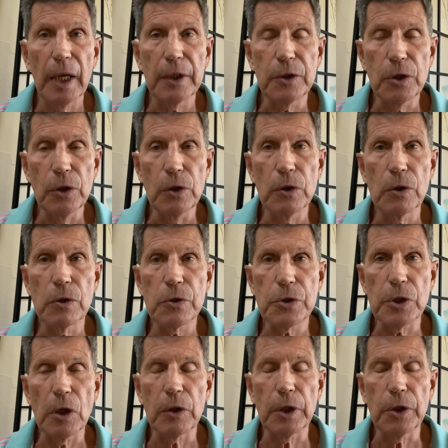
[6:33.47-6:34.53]
too,
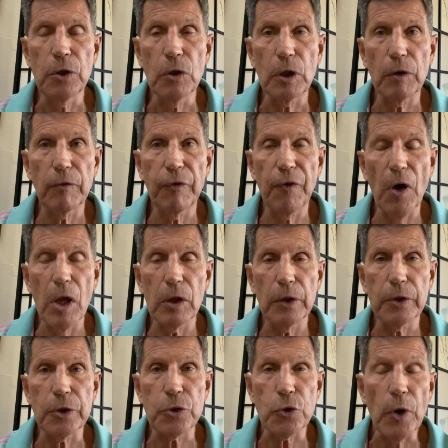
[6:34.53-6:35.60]
so that you can follow
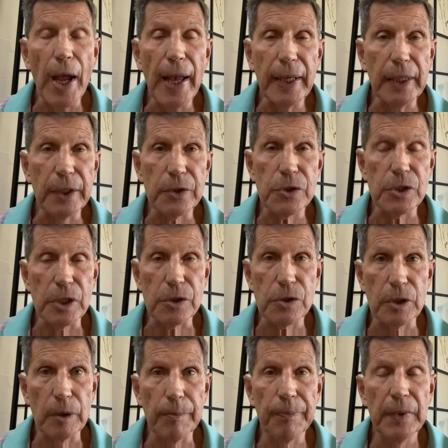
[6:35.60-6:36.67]
the tracking
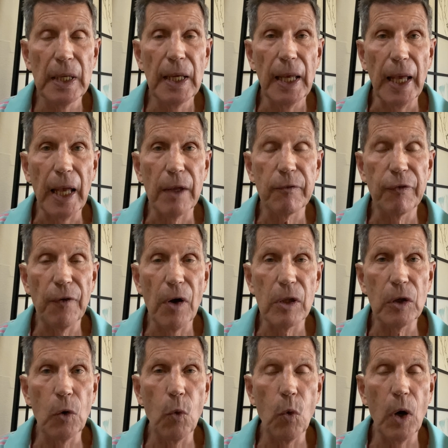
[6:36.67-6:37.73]
system and
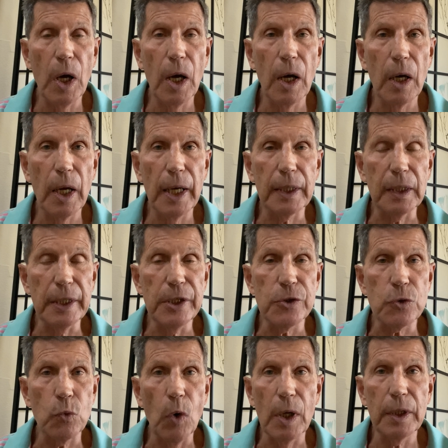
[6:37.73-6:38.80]
follow at
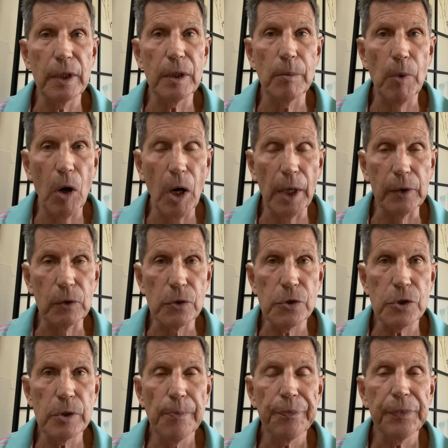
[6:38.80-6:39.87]
least one of the
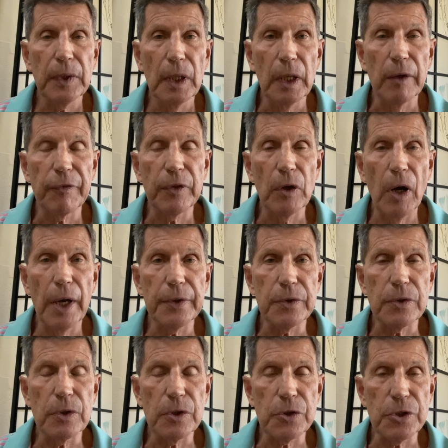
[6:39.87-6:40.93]
models, if not
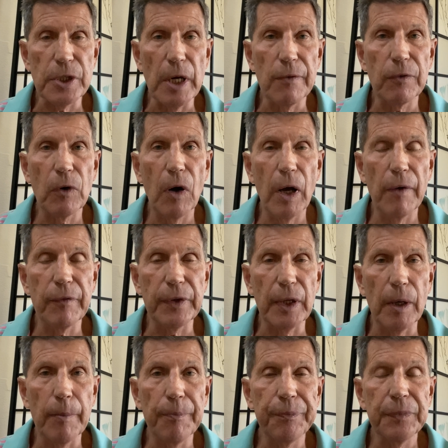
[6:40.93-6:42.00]
several of
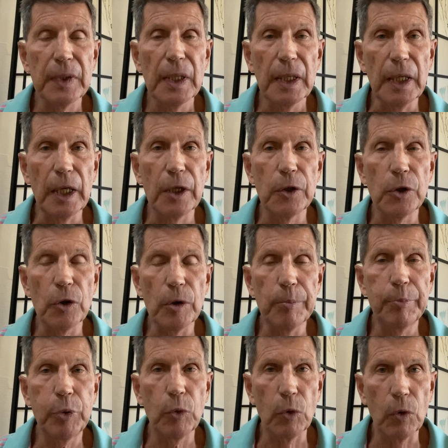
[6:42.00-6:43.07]
them, in your
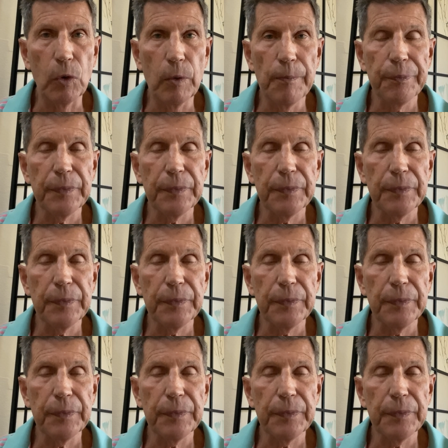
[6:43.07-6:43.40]
pool.